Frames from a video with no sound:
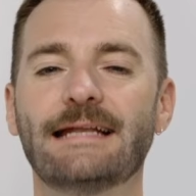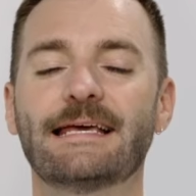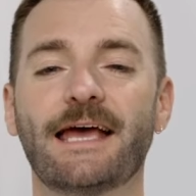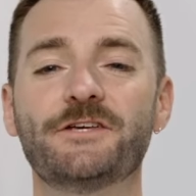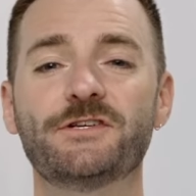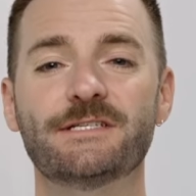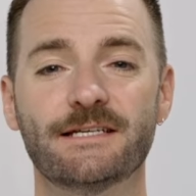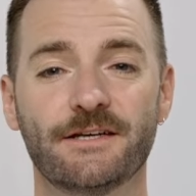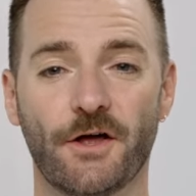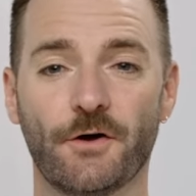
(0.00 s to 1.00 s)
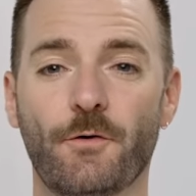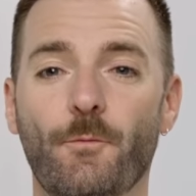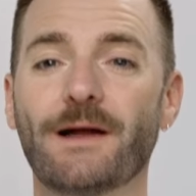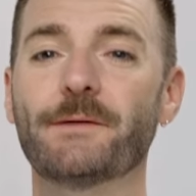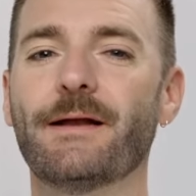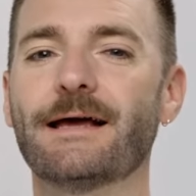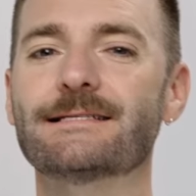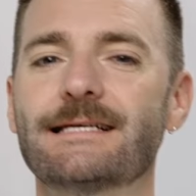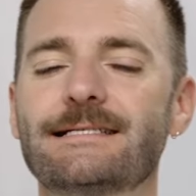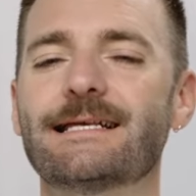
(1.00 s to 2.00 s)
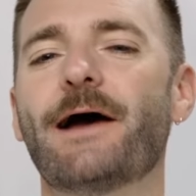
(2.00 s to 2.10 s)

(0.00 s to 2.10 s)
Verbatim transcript: And in case you didn't know, Wellaplex is